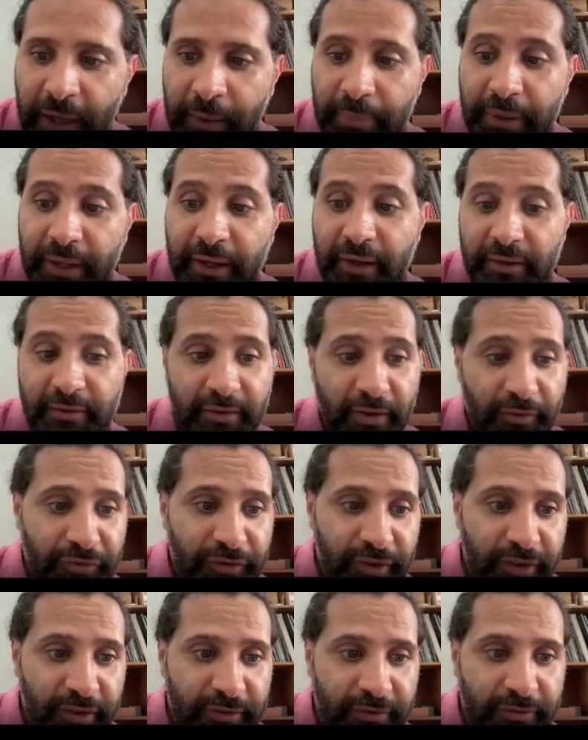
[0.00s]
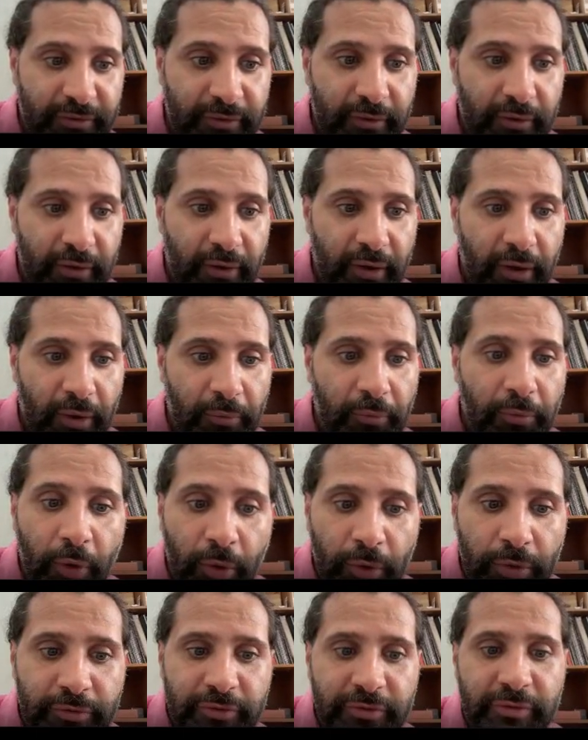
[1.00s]
Because of this,
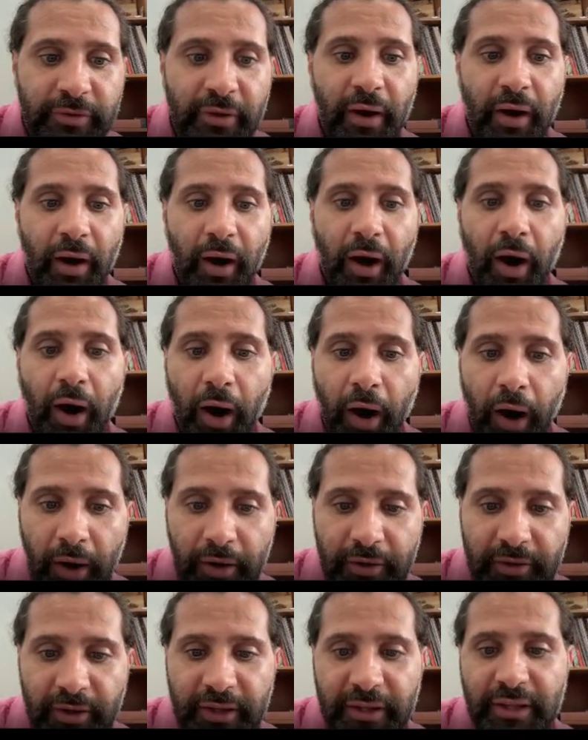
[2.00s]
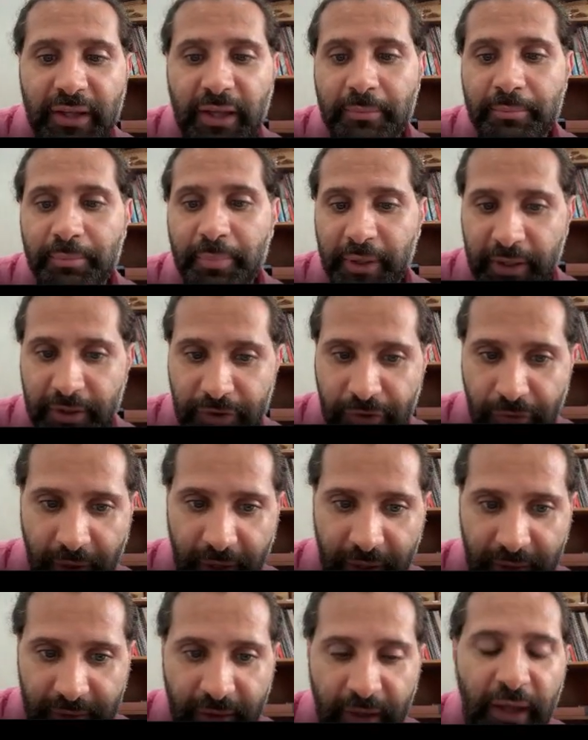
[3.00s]
roots hardly can
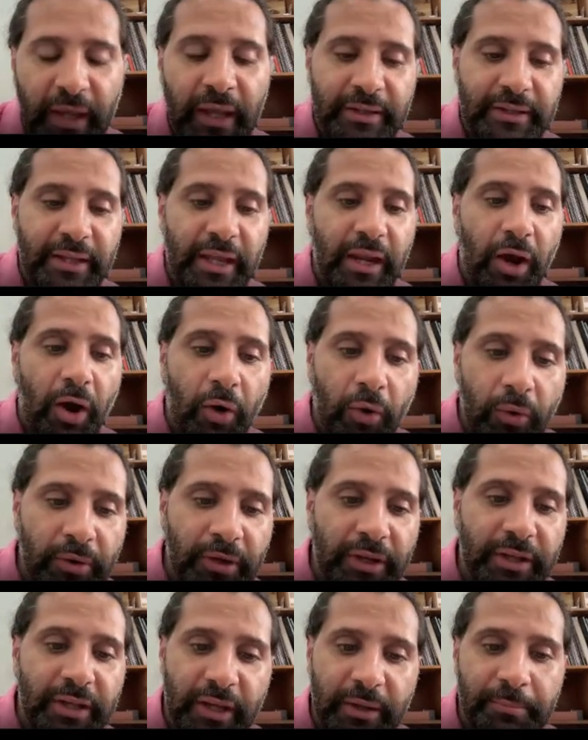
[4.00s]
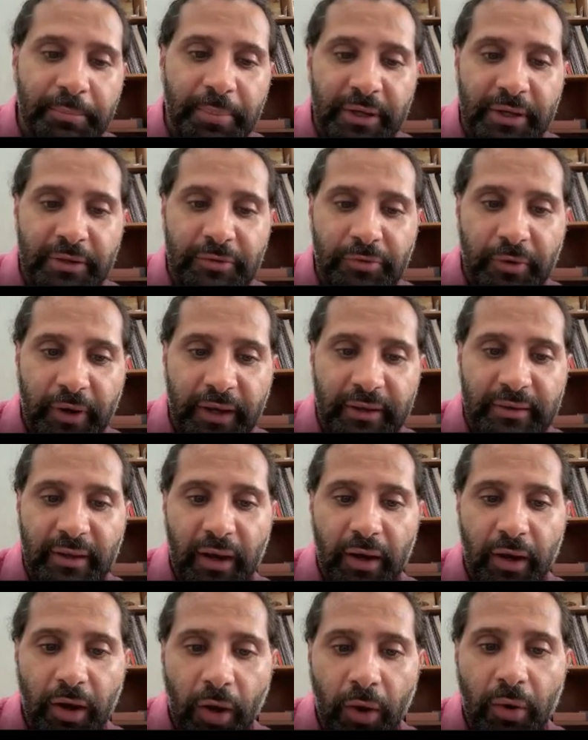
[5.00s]
penetrate. They only can penetrate
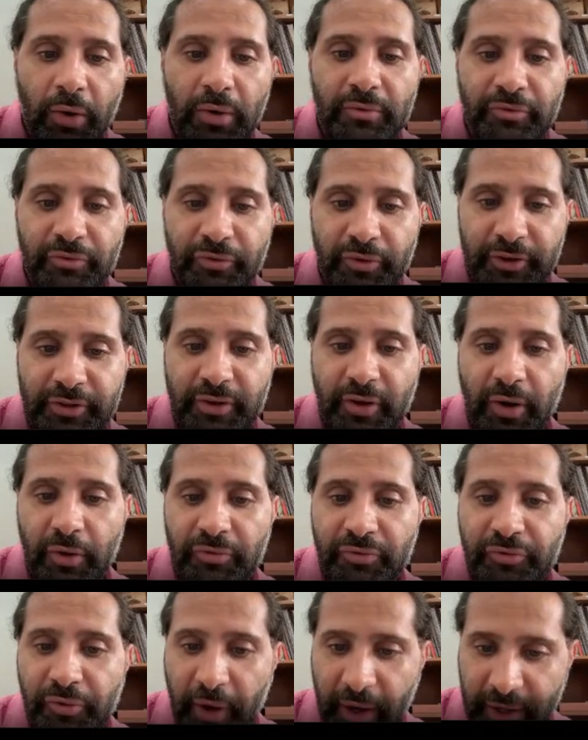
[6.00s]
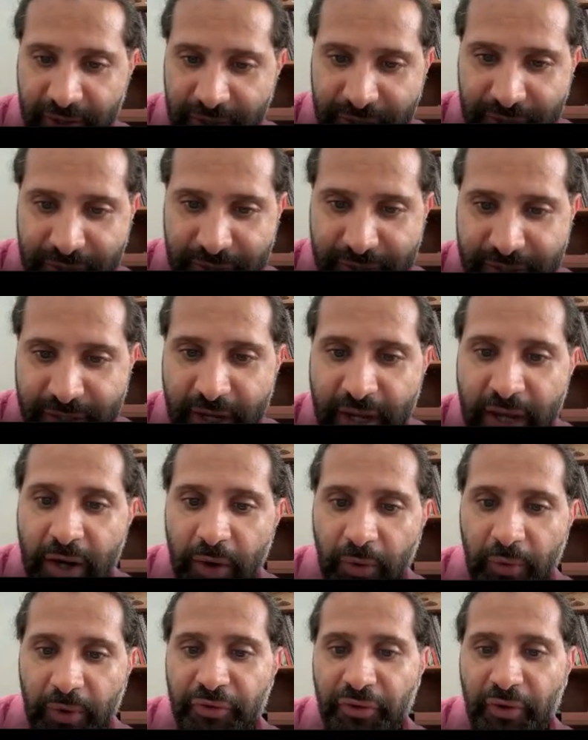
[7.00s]
along vertical fractures
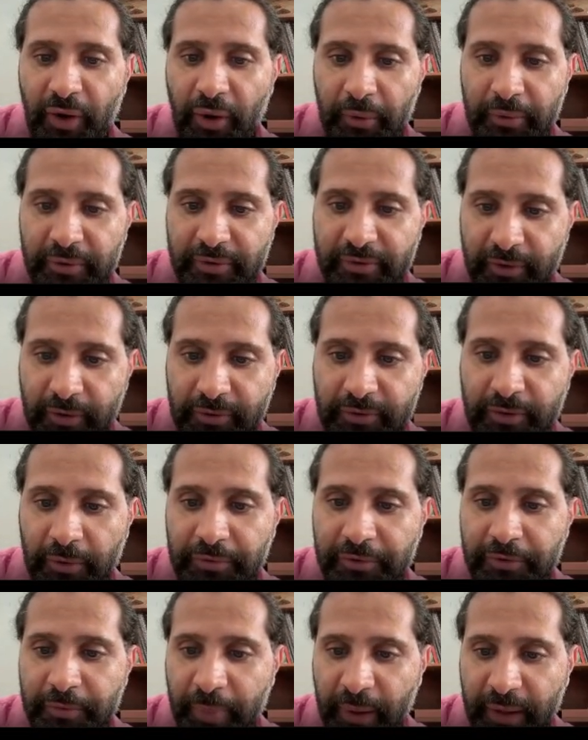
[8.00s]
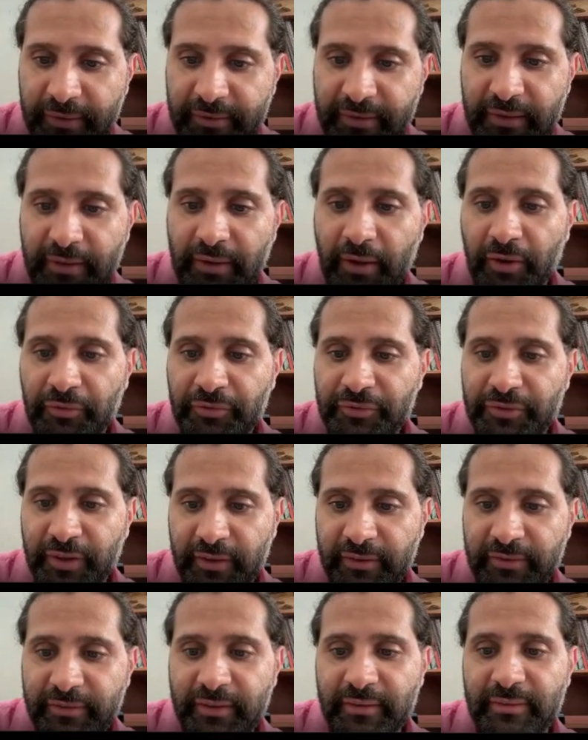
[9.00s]
with a horizontal spacing of
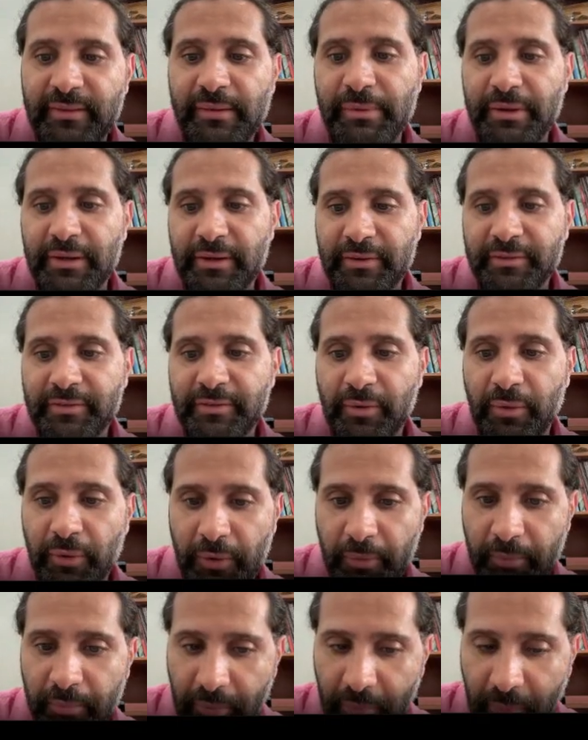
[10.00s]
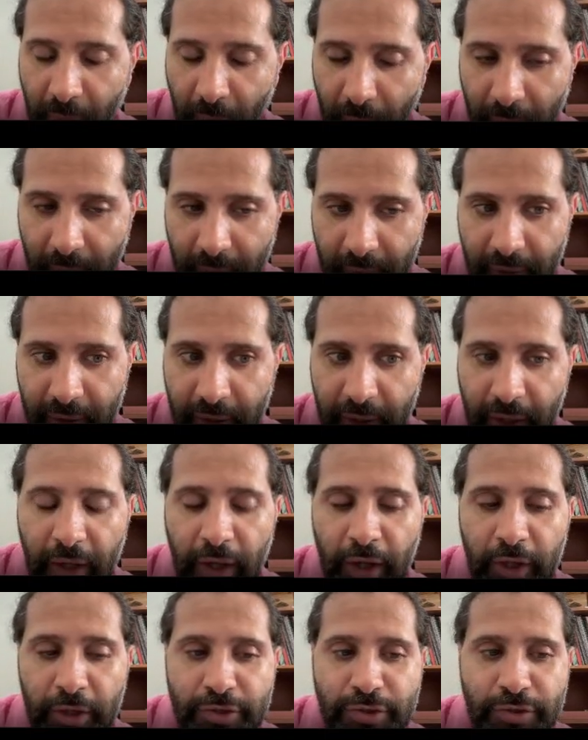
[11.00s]
10 centimeters or more.
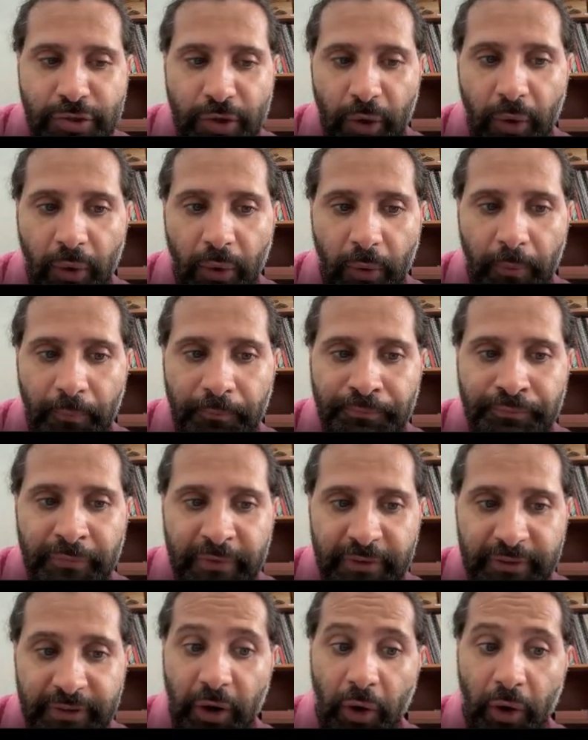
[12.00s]
So the